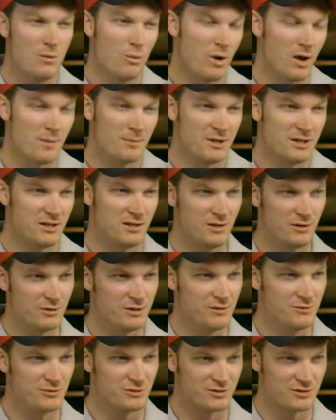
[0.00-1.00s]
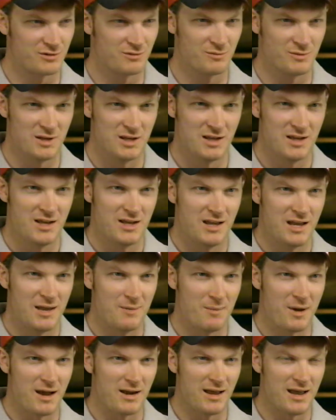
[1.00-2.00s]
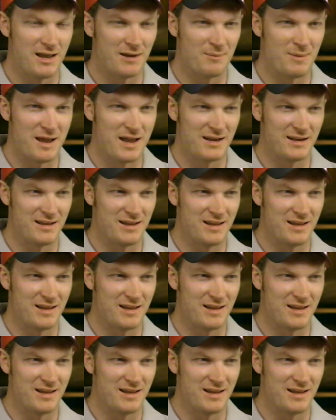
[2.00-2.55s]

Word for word: Well, I mean, you know, he was, he might have had a bad